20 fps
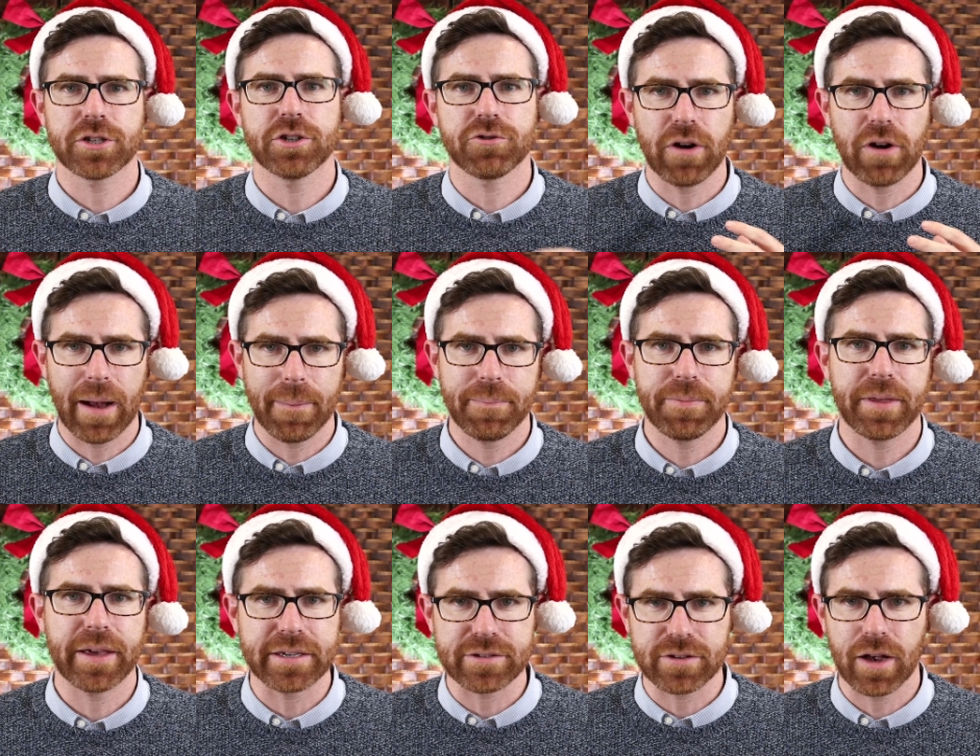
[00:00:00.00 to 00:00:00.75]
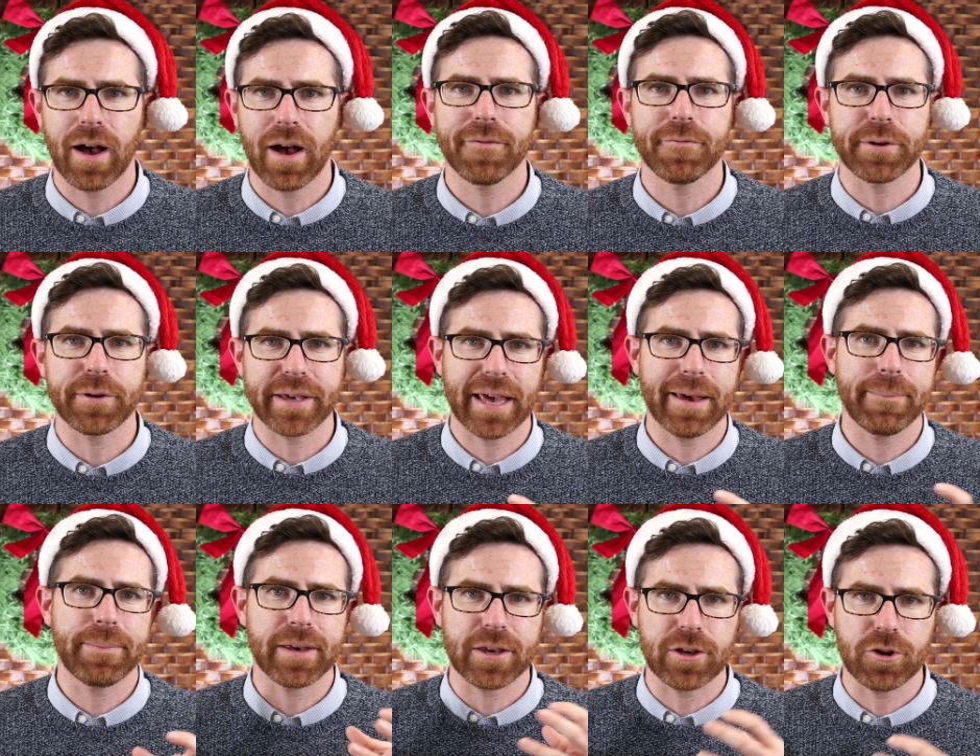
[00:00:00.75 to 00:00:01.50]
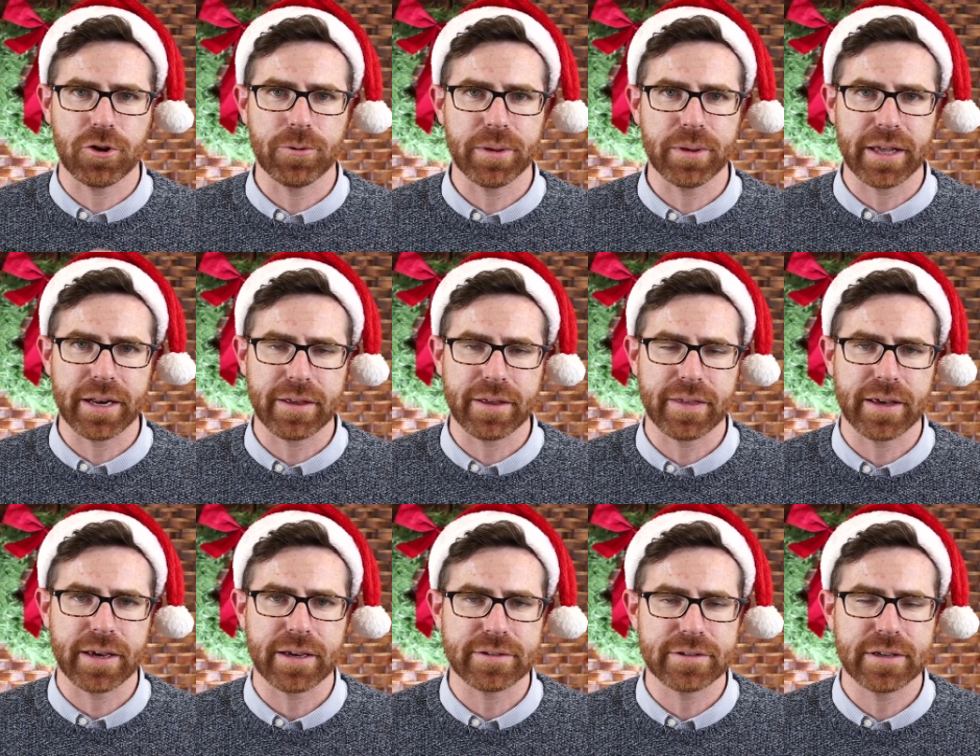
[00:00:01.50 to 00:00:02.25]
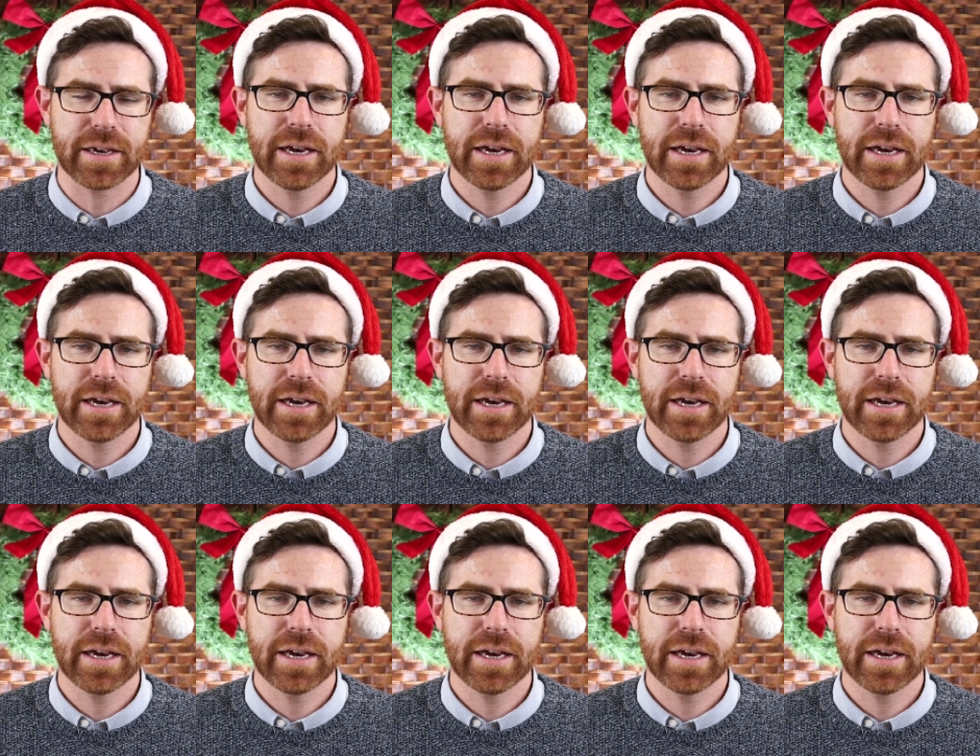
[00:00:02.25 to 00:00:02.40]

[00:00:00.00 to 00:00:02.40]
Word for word: to drop things off, and we can't be accumulating things